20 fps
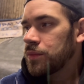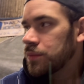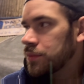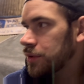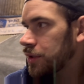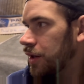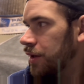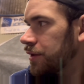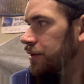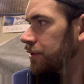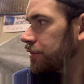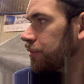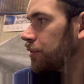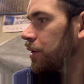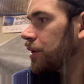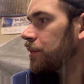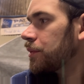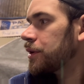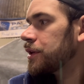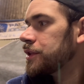kind of
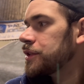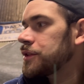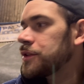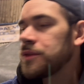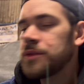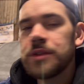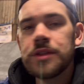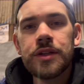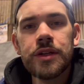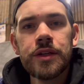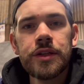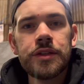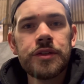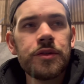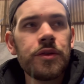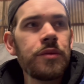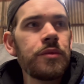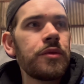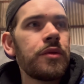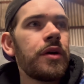what I wanted to do tonight, so
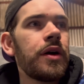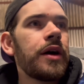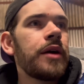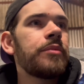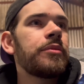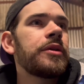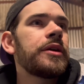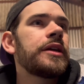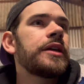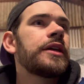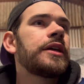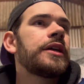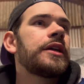I'm quite happy.